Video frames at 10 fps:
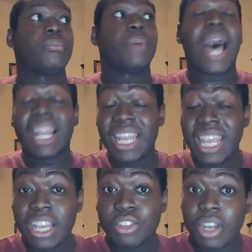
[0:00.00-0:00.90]

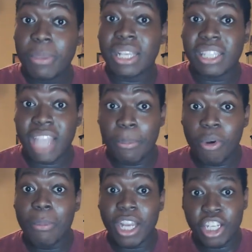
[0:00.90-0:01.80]
Aaliyah is going to be a staple
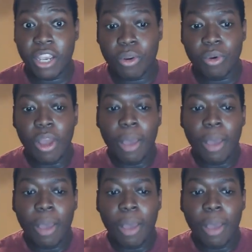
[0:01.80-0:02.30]
on my channel,